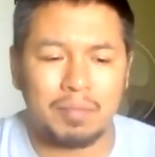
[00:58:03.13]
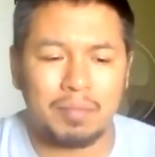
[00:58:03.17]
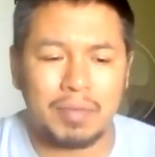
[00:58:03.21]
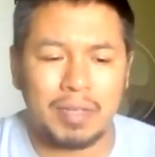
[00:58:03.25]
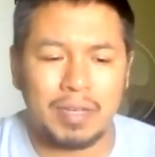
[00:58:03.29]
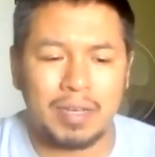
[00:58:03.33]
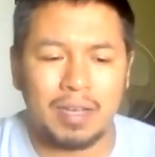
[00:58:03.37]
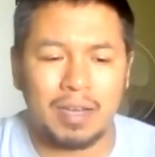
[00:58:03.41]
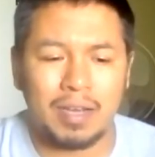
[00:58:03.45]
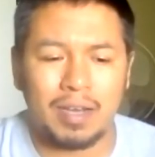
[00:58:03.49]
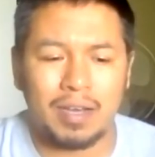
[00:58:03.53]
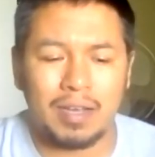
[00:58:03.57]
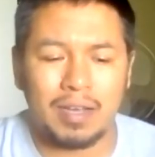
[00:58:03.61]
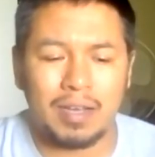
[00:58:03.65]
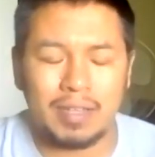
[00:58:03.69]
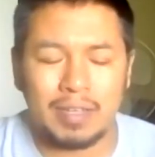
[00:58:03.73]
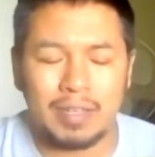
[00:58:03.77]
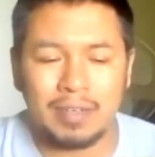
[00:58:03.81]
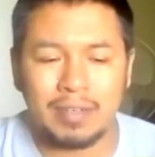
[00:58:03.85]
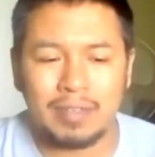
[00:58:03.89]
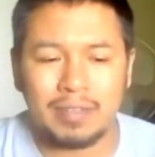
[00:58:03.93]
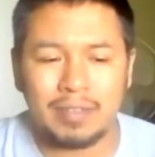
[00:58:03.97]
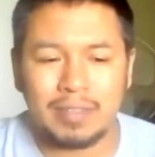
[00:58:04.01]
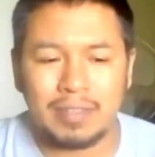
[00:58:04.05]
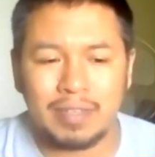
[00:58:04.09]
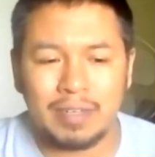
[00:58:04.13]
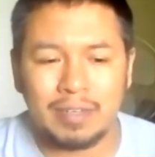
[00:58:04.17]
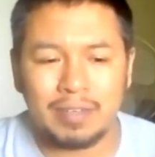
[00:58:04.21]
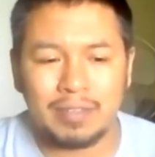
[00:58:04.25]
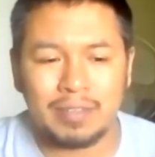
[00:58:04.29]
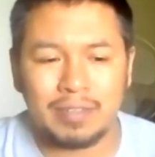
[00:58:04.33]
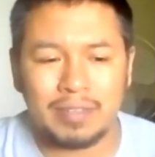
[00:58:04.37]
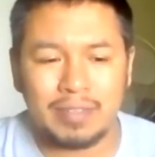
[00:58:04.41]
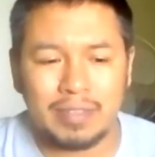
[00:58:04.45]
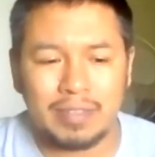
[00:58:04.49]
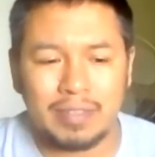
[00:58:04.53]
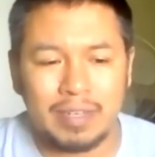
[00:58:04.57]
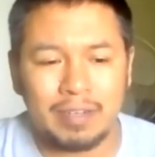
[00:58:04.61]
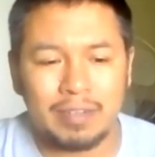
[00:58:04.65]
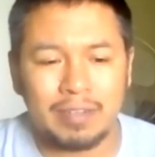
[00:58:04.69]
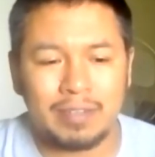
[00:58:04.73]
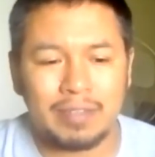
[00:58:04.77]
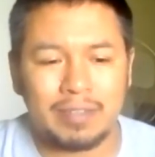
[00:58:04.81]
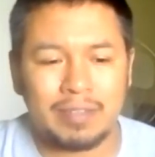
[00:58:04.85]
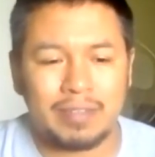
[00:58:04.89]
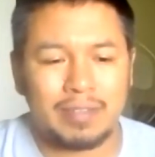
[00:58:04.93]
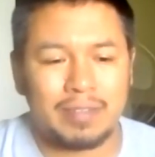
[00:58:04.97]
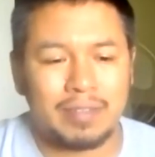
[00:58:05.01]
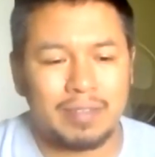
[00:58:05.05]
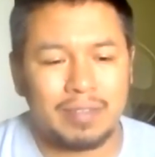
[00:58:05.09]
I mean, uh, there, there's
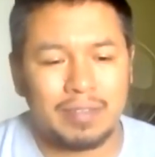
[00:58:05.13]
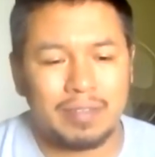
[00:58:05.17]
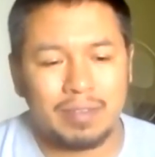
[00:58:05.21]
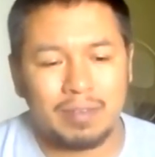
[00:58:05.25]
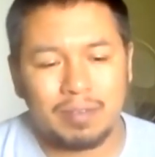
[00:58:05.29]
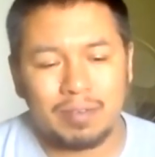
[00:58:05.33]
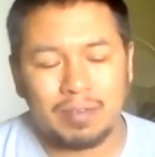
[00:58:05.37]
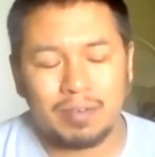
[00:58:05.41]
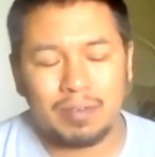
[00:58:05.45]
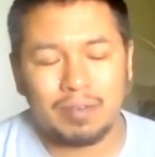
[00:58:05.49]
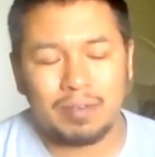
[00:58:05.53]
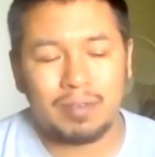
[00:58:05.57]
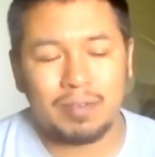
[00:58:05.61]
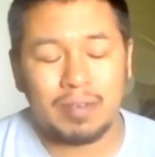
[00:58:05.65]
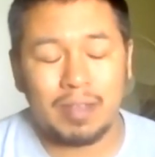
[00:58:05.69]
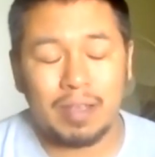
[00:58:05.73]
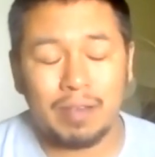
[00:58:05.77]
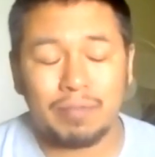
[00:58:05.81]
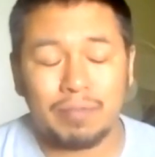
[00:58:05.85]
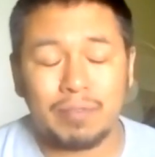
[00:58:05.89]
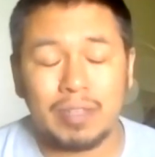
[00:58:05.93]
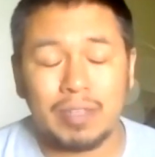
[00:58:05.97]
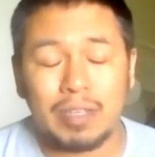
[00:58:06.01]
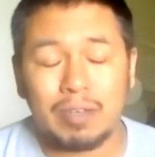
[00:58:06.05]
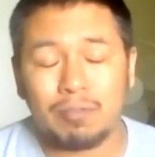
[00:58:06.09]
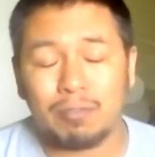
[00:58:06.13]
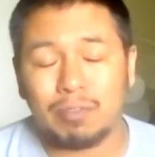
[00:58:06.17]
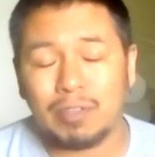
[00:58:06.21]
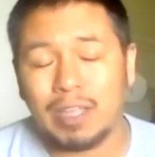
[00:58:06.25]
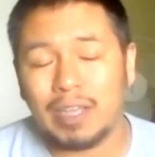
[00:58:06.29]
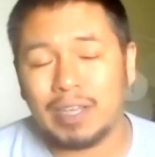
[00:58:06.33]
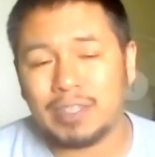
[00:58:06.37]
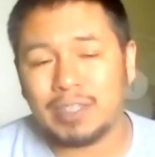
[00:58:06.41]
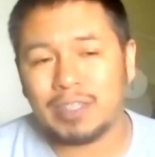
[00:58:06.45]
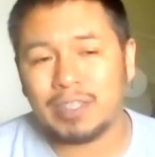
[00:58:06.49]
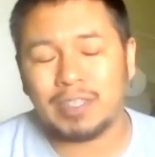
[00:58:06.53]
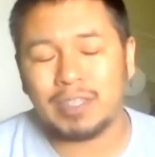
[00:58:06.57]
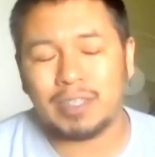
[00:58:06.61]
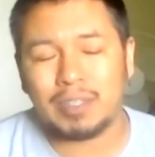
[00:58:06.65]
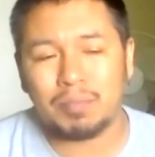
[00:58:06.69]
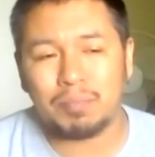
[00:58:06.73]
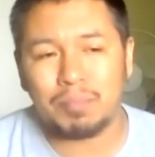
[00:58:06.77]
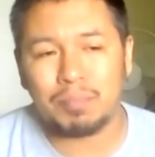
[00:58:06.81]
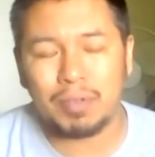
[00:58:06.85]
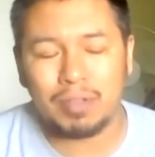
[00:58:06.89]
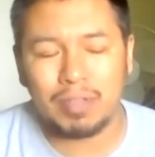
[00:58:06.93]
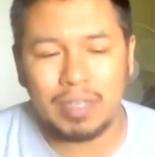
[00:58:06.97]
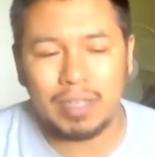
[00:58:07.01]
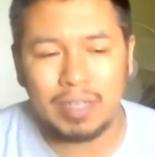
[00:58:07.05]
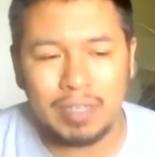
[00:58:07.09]
there's definitely
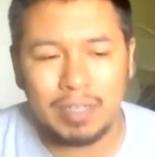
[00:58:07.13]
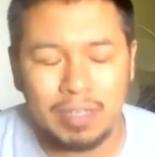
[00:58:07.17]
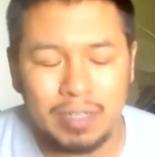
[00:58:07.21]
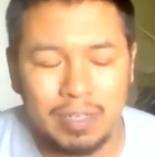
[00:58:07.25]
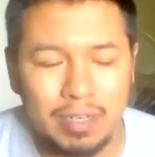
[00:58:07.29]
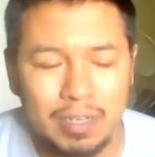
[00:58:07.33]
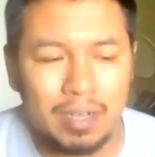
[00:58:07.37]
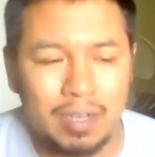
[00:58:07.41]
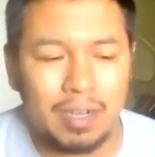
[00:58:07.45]
relationship building.